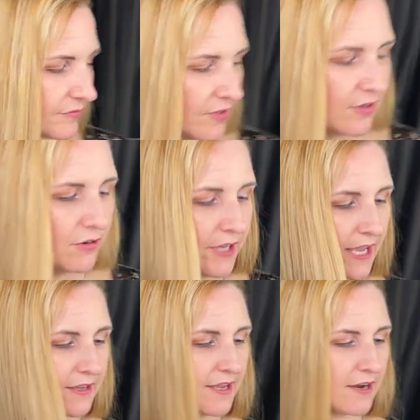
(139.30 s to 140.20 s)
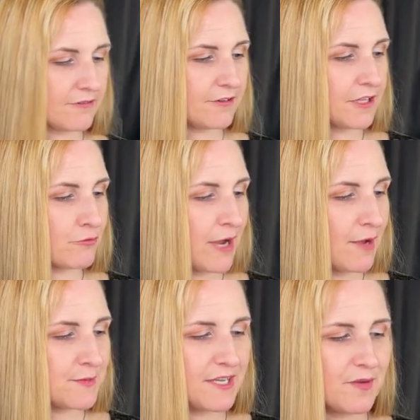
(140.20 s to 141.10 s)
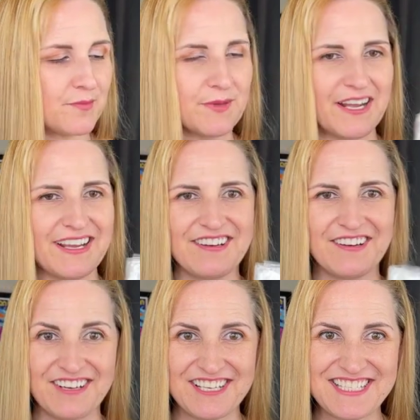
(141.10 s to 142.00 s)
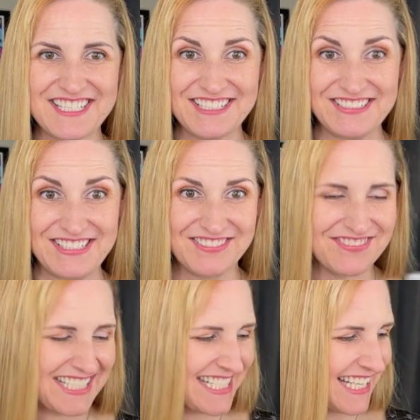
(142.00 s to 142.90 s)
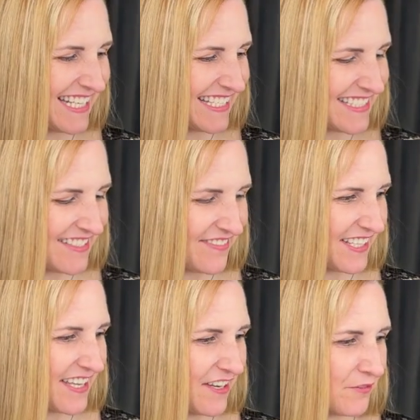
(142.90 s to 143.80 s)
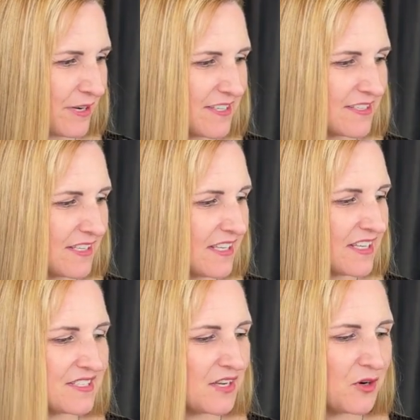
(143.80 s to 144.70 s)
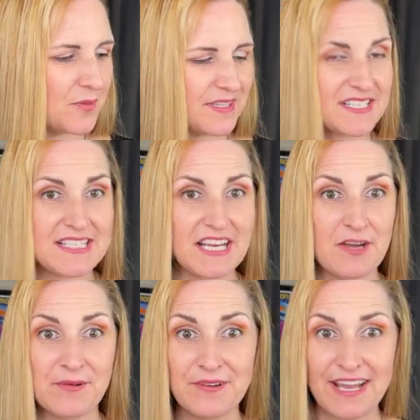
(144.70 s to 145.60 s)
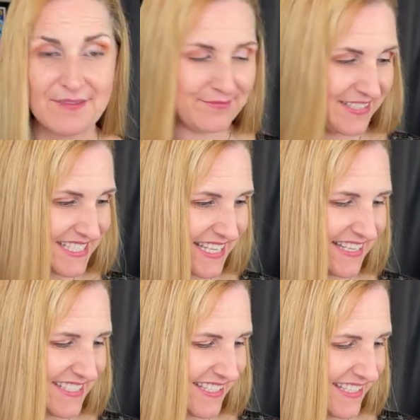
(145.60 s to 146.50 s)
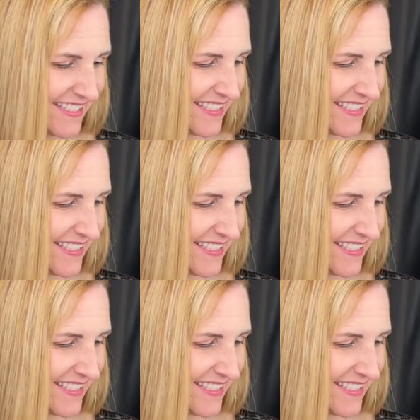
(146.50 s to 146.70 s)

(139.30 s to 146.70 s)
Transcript: Okay, carefully wrapped up, but I can already see there's some exciting stuff. I can't wait to open this thing up. Okay, let's get into this.